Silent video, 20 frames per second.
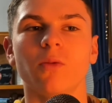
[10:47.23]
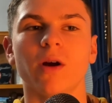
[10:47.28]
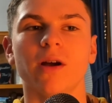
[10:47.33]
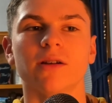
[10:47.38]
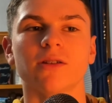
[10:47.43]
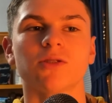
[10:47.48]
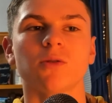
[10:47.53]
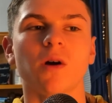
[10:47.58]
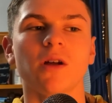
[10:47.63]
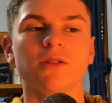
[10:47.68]

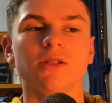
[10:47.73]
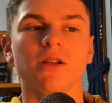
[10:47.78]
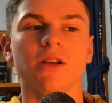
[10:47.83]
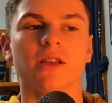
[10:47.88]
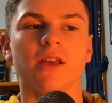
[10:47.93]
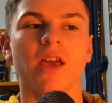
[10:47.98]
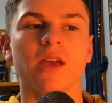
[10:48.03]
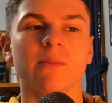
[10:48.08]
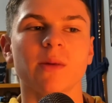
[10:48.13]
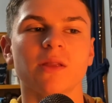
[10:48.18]
Whereas
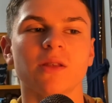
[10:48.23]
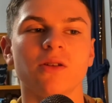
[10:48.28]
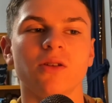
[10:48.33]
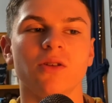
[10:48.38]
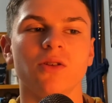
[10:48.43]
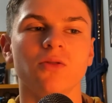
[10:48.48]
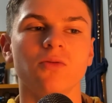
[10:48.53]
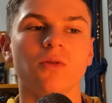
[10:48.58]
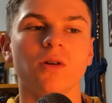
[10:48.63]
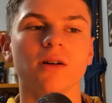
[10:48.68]
watching a game at
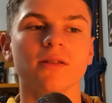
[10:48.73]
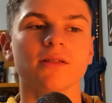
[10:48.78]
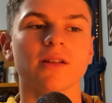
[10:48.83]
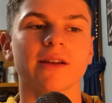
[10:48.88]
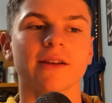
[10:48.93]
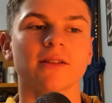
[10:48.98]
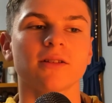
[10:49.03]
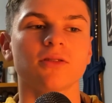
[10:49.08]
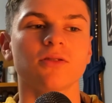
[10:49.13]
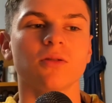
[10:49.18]
the new
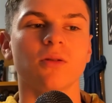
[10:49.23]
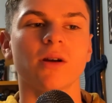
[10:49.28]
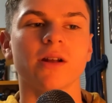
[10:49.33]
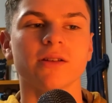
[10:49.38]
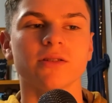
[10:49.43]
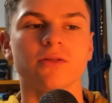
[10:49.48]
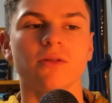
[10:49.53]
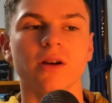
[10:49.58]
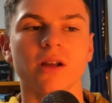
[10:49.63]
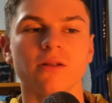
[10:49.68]
one, like the
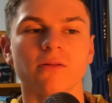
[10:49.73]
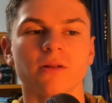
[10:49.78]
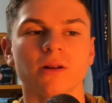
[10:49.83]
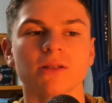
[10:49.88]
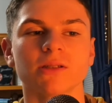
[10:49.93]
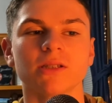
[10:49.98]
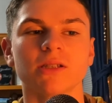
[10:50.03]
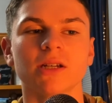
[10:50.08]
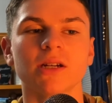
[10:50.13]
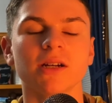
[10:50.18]
2020
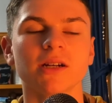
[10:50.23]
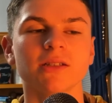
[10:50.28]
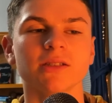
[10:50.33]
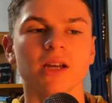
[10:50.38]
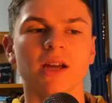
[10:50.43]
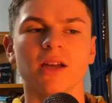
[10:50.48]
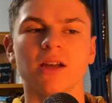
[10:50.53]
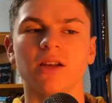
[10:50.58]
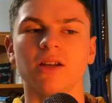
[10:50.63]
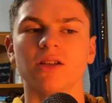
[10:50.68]
World
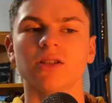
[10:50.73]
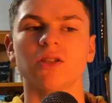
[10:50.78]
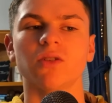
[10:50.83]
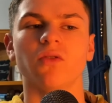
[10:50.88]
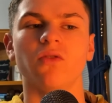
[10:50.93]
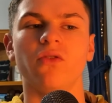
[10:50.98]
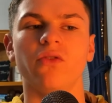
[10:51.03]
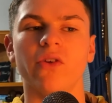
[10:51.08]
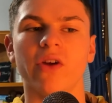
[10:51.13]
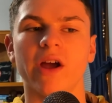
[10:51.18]
Series,
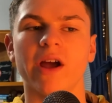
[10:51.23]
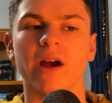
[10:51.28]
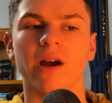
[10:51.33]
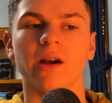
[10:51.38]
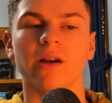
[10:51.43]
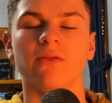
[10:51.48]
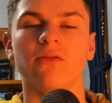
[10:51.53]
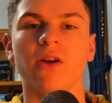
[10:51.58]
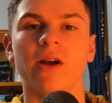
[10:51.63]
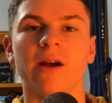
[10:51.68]
it's a
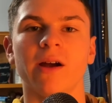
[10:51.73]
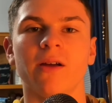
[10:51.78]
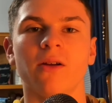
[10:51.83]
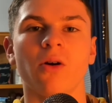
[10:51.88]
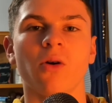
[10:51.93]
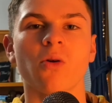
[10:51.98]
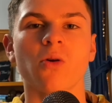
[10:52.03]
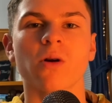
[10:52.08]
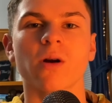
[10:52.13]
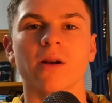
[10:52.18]
very
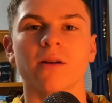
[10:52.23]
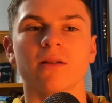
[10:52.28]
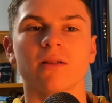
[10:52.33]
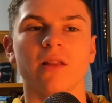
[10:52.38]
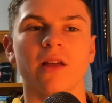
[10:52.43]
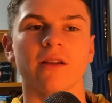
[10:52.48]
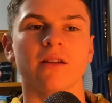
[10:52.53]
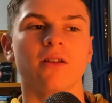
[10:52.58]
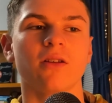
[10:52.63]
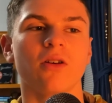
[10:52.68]
very
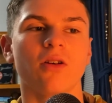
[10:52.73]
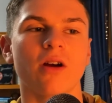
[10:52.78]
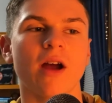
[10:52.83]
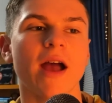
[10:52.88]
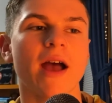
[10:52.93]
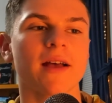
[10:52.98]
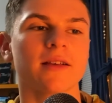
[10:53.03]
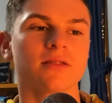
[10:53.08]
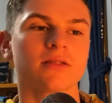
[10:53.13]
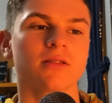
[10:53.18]
horrid like
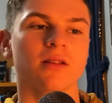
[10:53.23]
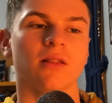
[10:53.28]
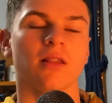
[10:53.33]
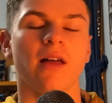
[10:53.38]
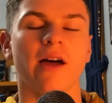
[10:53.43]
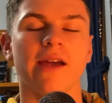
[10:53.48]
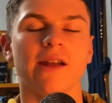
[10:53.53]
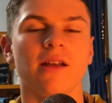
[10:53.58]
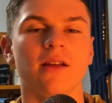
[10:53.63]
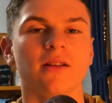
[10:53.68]
grass
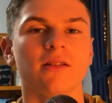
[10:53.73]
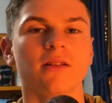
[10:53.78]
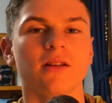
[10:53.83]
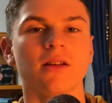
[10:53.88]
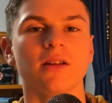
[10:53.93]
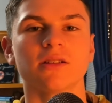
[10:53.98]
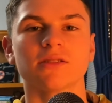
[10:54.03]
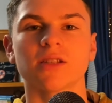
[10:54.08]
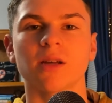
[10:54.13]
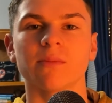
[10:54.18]
and lighting,
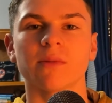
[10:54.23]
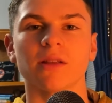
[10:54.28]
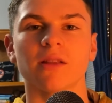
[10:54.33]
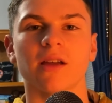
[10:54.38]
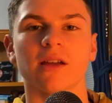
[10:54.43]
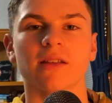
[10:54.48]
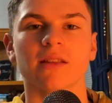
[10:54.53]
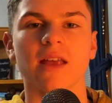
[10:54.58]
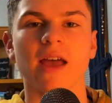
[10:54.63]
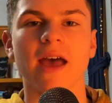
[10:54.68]

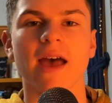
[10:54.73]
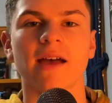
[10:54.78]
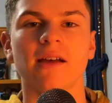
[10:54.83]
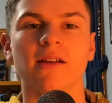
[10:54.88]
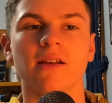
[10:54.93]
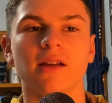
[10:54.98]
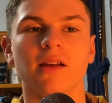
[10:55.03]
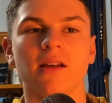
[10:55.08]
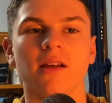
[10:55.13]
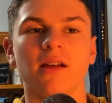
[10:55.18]
something like
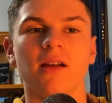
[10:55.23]
that.